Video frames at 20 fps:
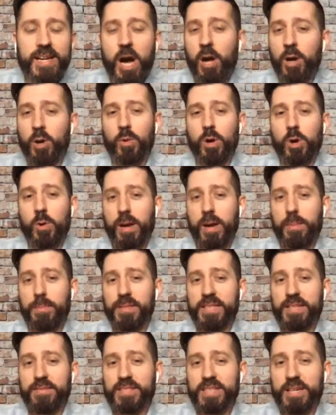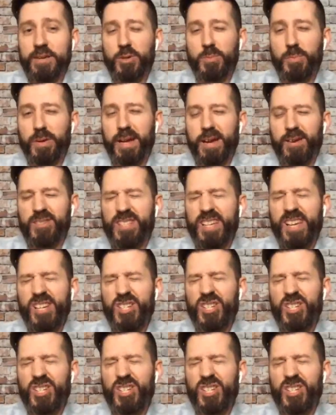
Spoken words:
Gonereux, I believe is how you pronounce that.